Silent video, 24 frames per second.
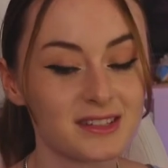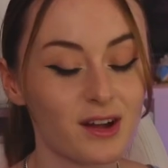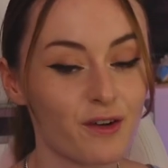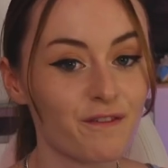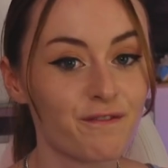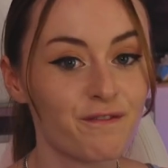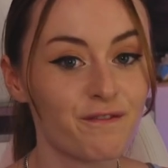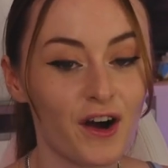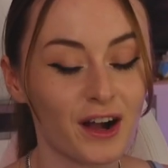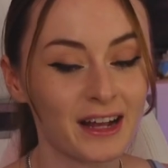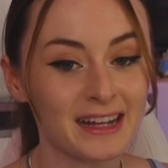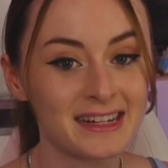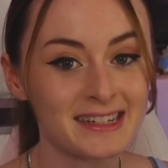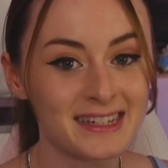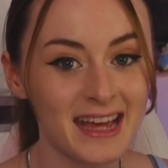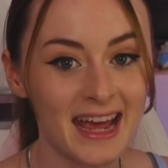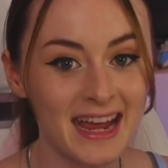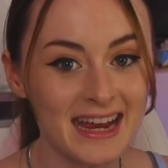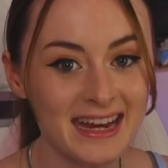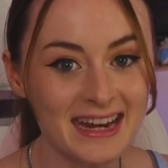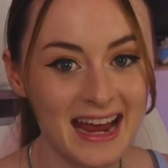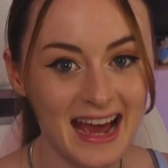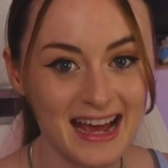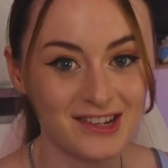they're a fucking
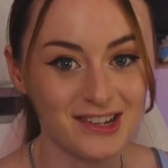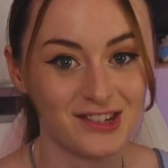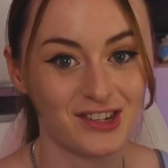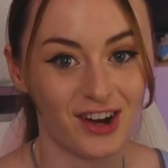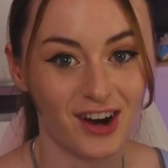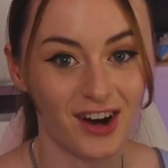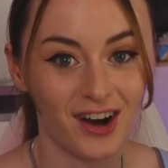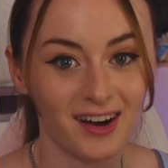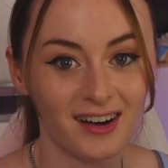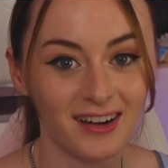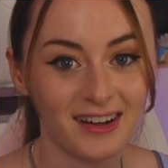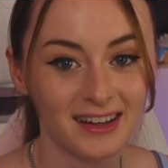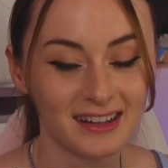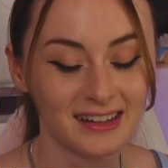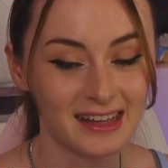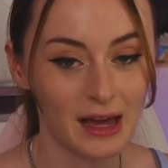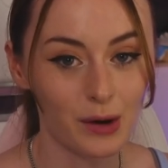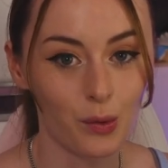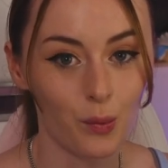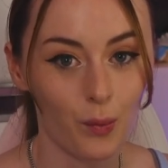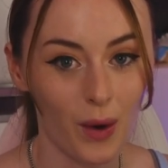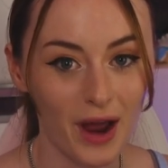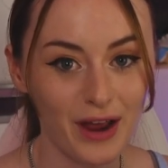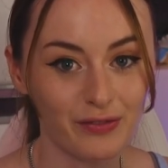teenager.
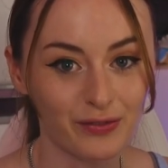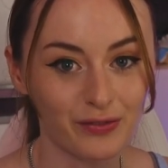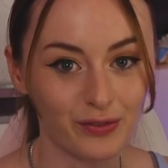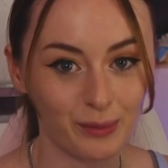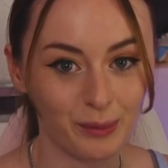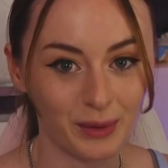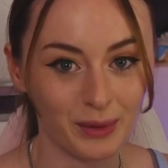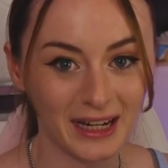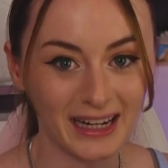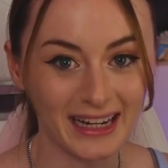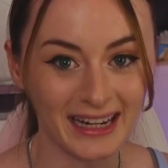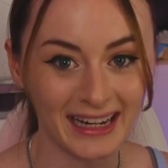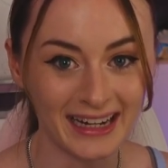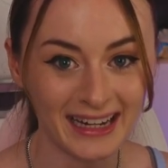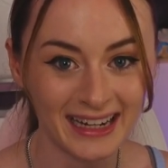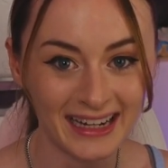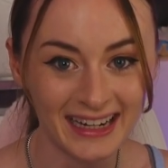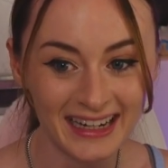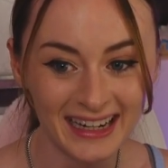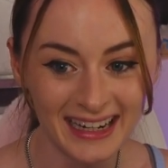Get away from me.